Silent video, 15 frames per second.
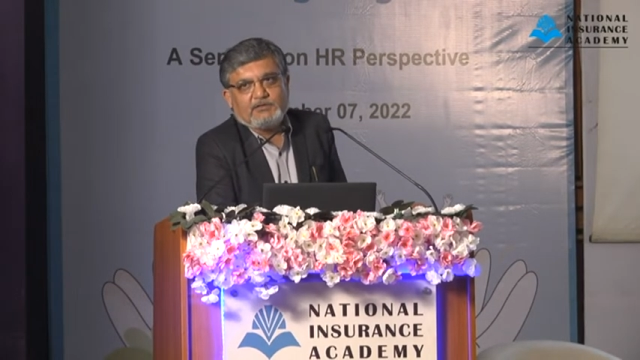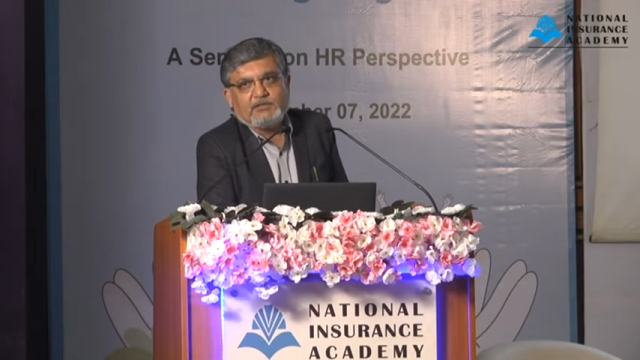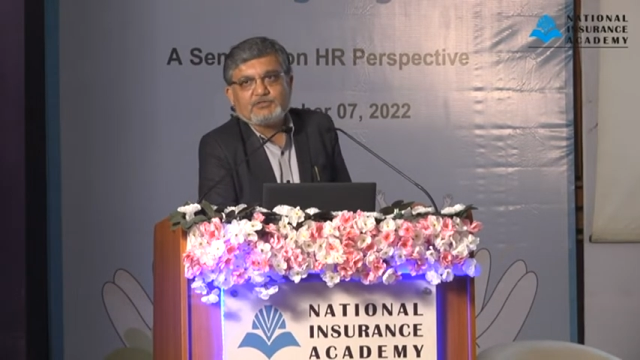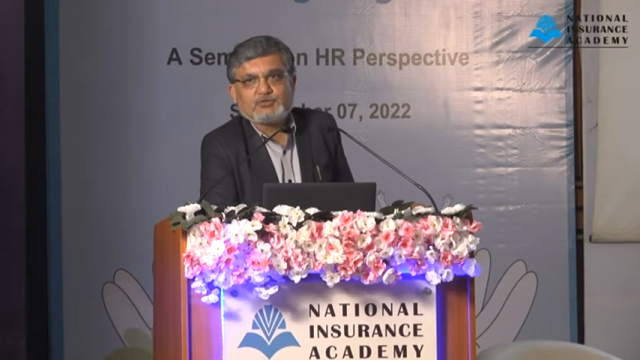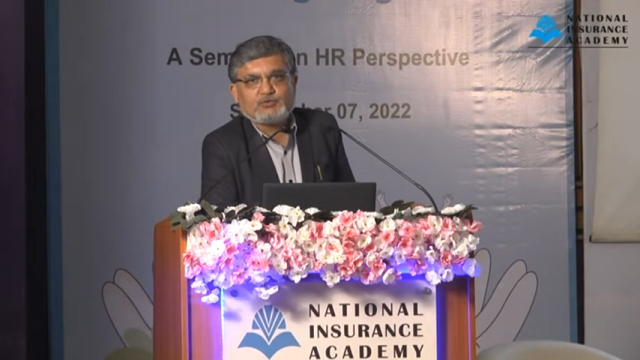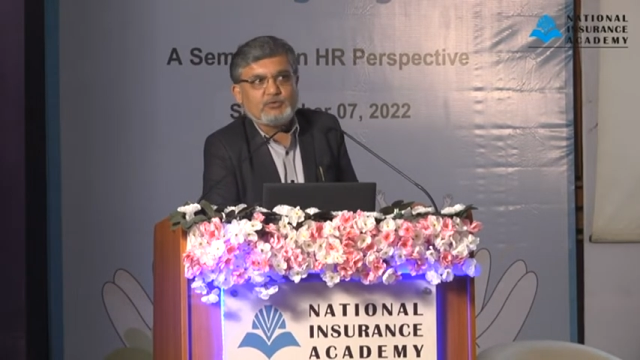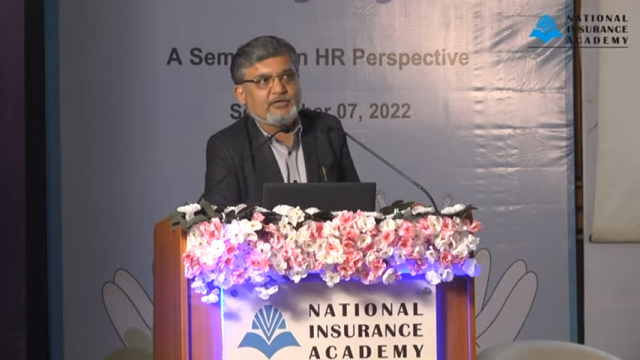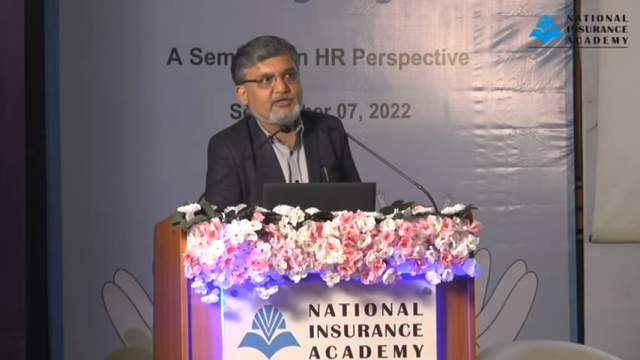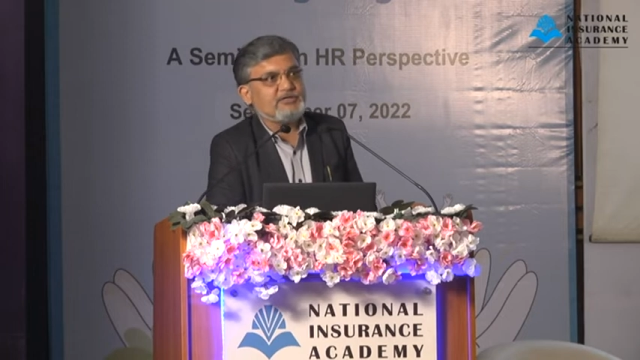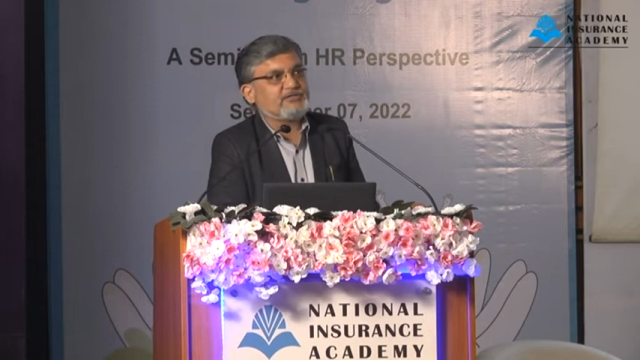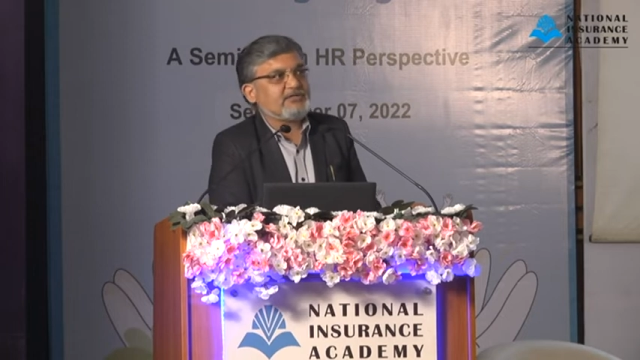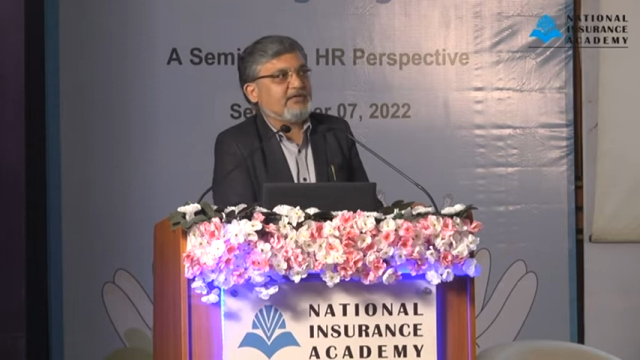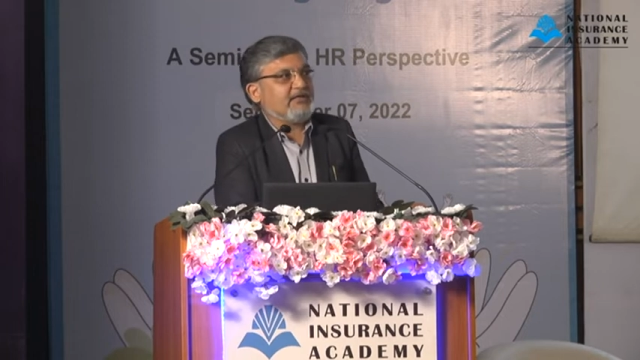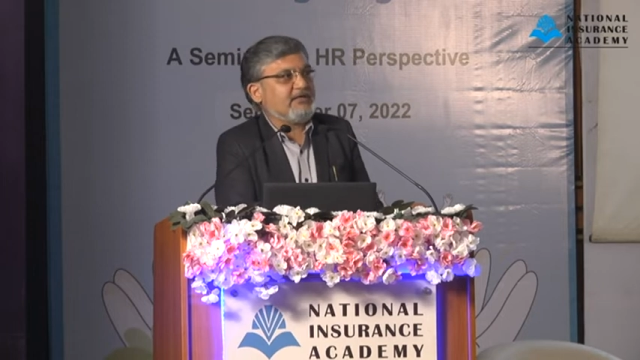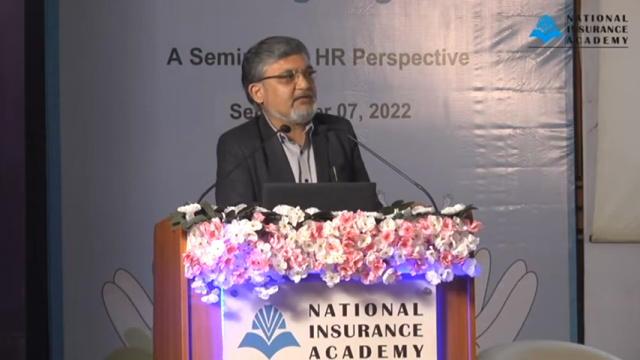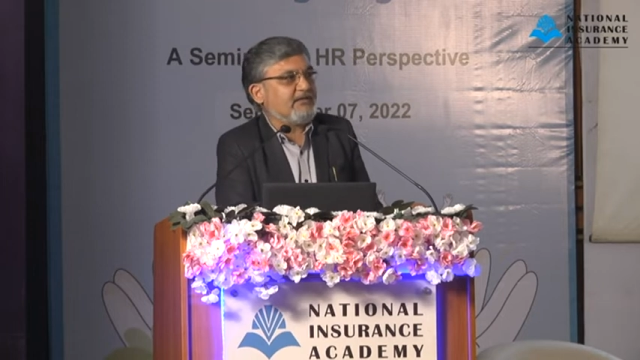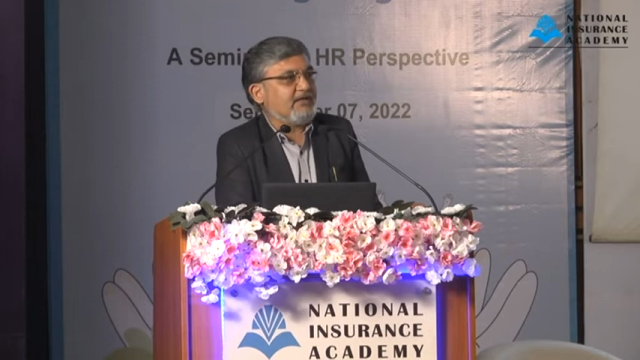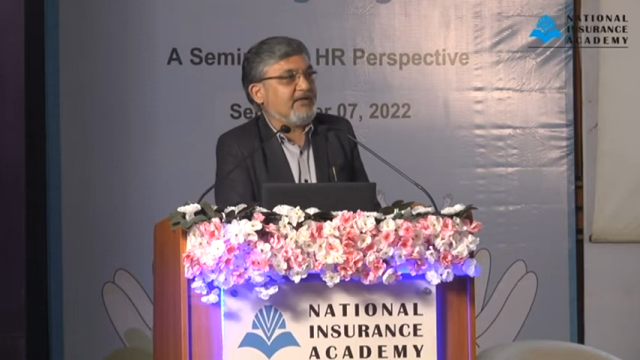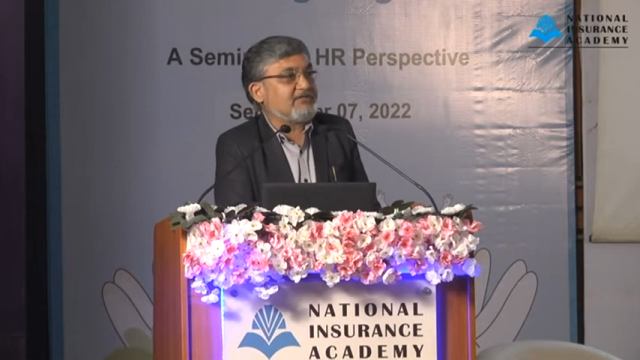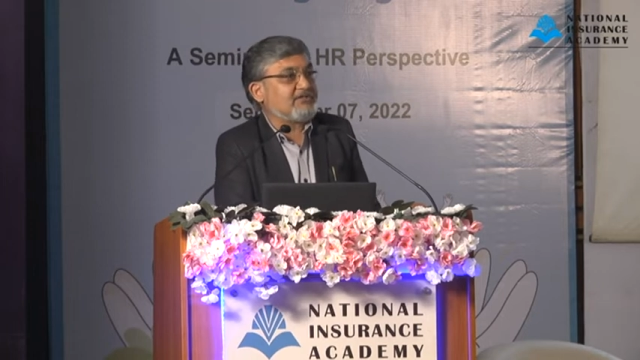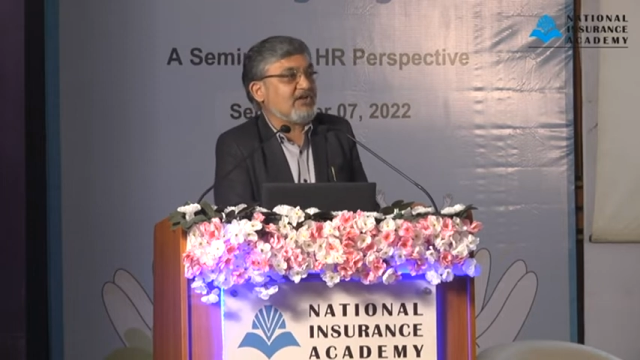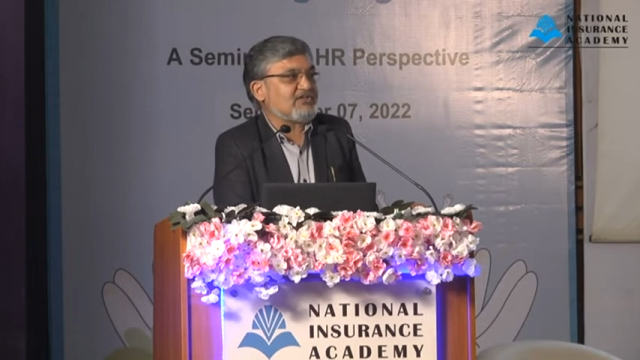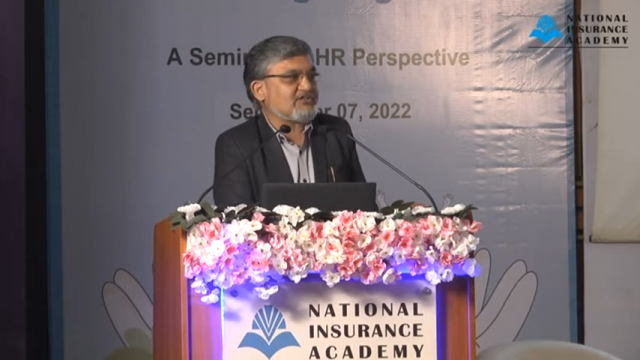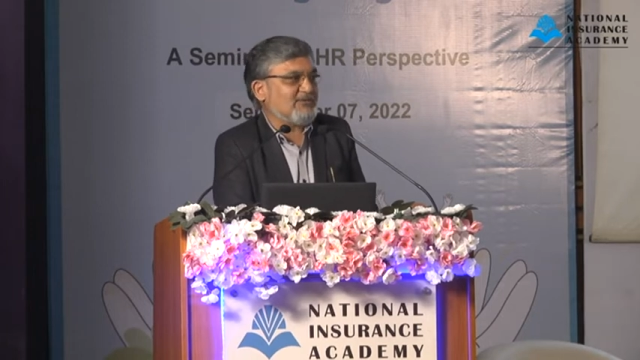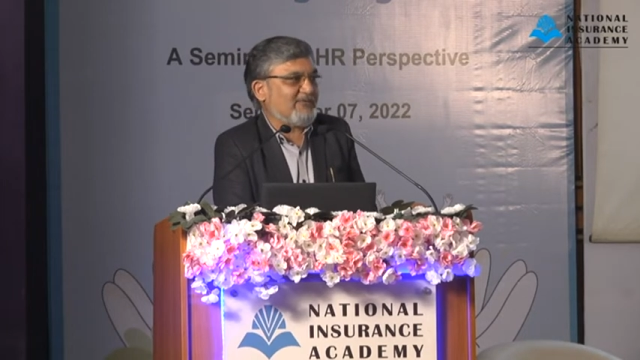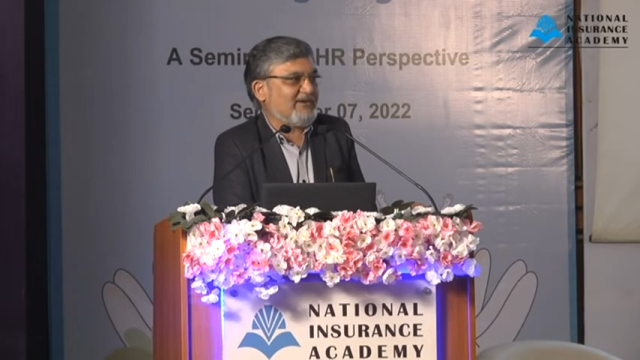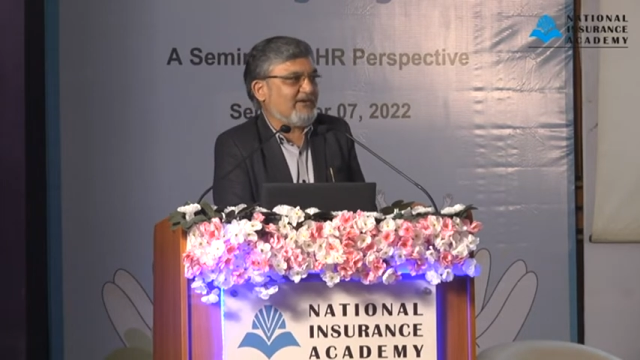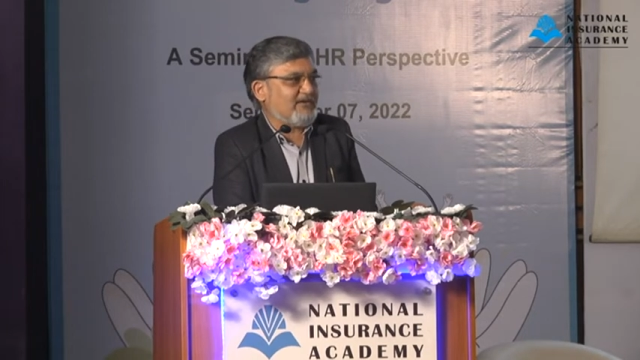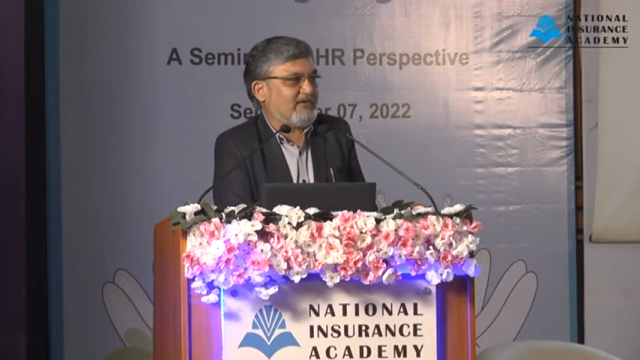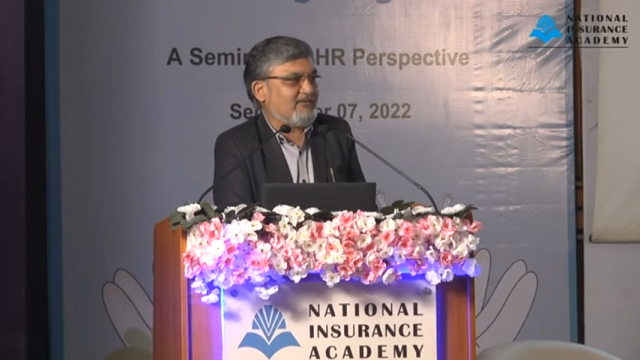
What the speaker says: students and HR summit